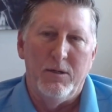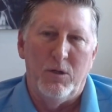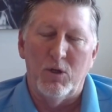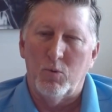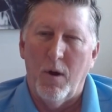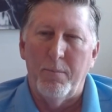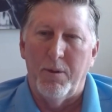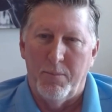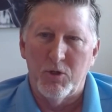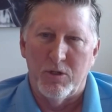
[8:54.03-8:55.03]
disrupt
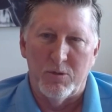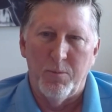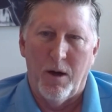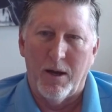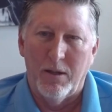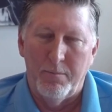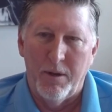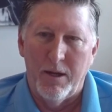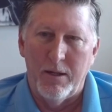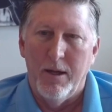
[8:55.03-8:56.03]
the business model a
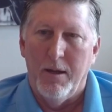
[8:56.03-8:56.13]
bit,